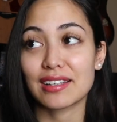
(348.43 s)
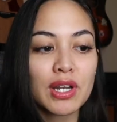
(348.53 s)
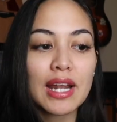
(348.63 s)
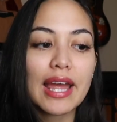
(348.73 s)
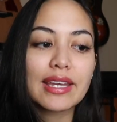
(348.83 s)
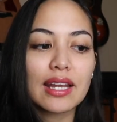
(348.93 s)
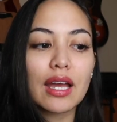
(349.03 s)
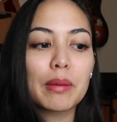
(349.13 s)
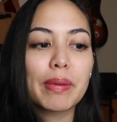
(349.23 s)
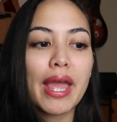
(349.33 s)
Morning, I get
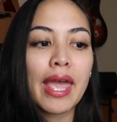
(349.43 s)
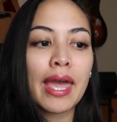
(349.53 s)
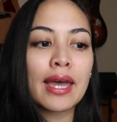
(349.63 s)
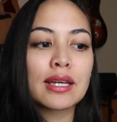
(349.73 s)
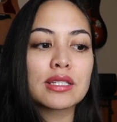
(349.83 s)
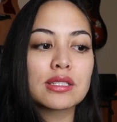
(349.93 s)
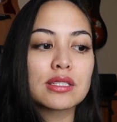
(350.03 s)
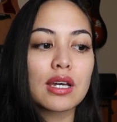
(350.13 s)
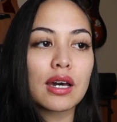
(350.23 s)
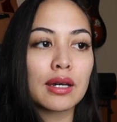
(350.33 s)
up and
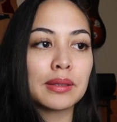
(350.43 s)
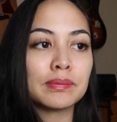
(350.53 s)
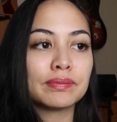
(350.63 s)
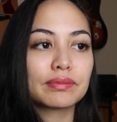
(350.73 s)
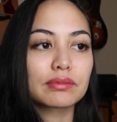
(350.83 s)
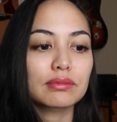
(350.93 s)
um,